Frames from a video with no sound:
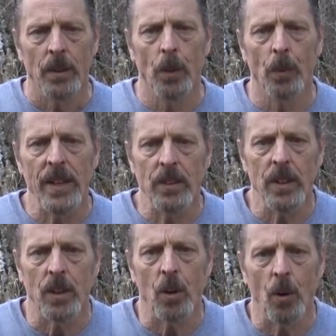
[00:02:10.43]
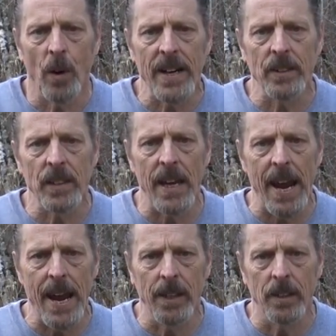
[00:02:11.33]
the recent crazy
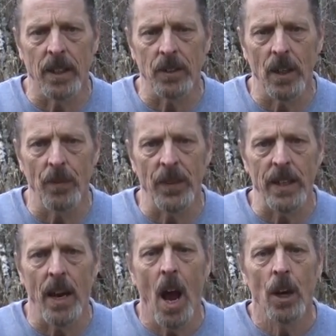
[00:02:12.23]
antics of the